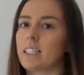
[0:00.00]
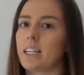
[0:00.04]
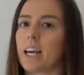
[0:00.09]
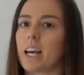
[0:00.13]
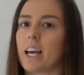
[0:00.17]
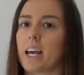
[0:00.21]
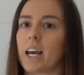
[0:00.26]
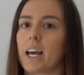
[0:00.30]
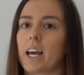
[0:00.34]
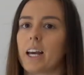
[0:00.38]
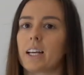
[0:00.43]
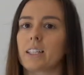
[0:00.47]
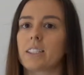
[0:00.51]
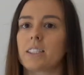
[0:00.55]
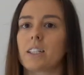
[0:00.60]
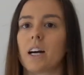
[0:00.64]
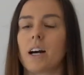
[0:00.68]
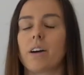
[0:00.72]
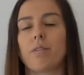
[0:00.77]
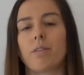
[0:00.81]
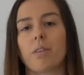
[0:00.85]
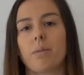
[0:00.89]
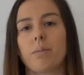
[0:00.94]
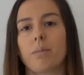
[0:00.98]
their
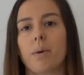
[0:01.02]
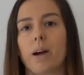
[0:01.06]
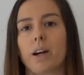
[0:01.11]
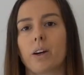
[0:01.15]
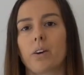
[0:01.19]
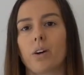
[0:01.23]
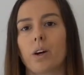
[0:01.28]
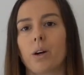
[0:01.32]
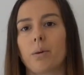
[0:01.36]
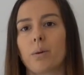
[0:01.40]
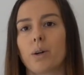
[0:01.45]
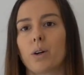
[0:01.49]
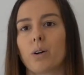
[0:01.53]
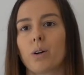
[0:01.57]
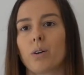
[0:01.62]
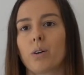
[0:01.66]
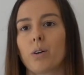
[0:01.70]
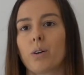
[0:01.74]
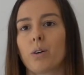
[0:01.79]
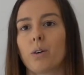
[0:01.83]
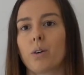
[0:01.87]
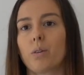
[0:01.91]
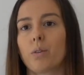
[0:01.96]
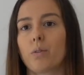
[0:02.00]
site for
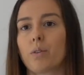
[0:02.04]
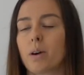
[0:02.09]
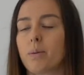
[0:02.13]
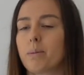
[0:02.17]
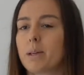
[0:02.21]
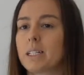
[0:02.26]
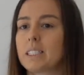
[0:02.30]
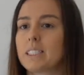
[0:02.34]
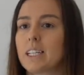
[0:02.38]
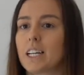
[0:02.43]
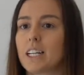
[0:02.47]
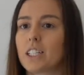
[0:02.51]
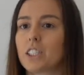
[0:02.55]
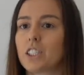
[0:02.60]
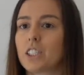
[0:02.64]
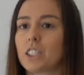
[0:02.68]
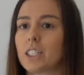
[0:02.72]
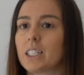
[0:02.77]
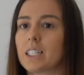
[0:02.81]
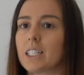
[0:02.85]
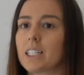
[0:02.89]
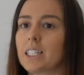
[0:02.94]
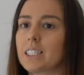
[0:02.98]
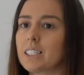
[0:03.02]
microbial
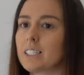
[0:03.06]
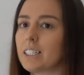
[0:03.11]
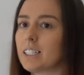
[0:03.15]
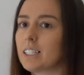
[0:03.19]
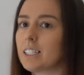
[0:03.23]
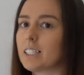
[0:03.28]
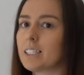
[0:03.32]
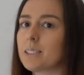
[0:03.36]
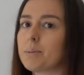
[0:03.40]
fermentation is in the